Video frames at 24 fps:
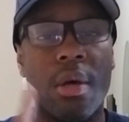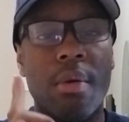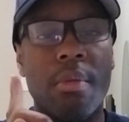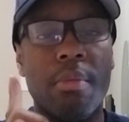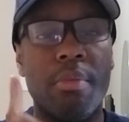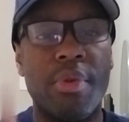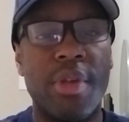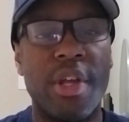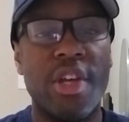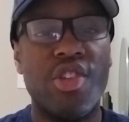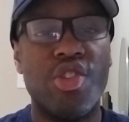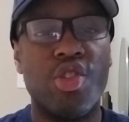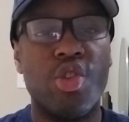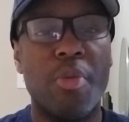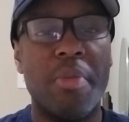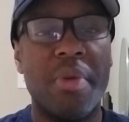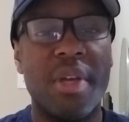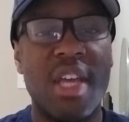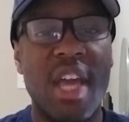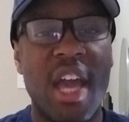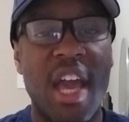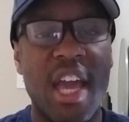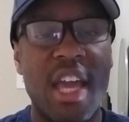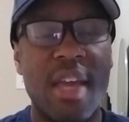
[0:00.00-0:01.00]
Play
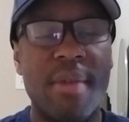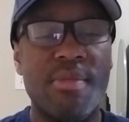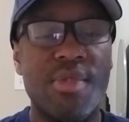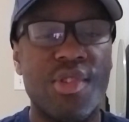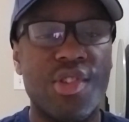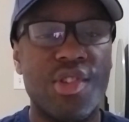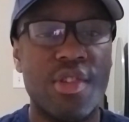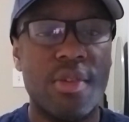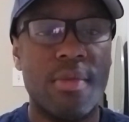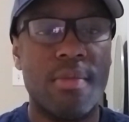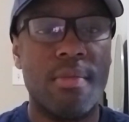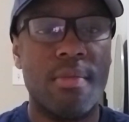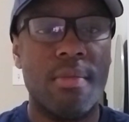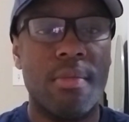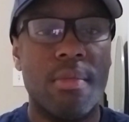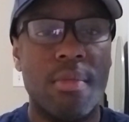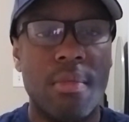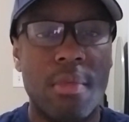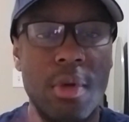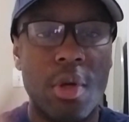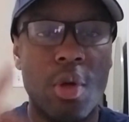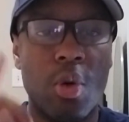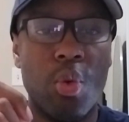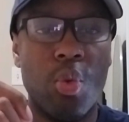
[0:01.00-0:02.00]
stupid games,
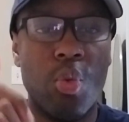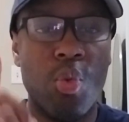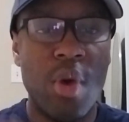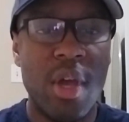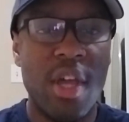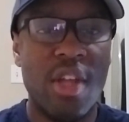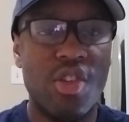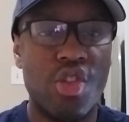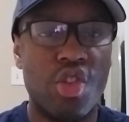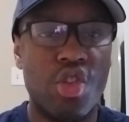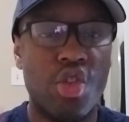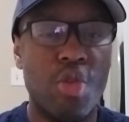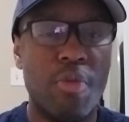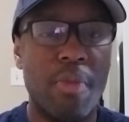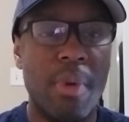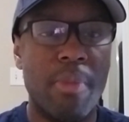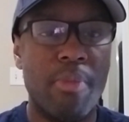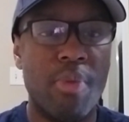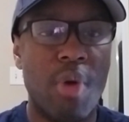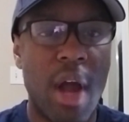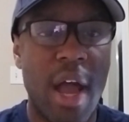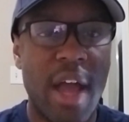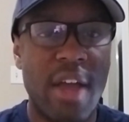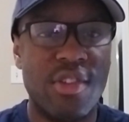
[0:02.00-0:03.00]
win stupid
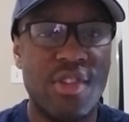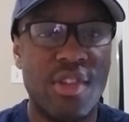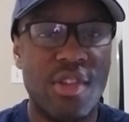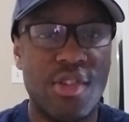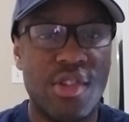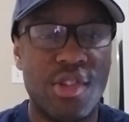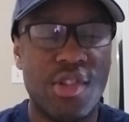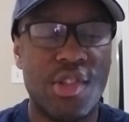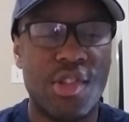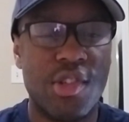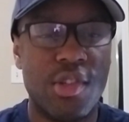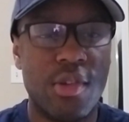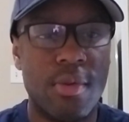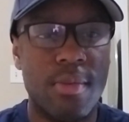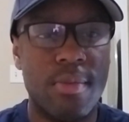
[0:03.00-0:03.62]
prizes.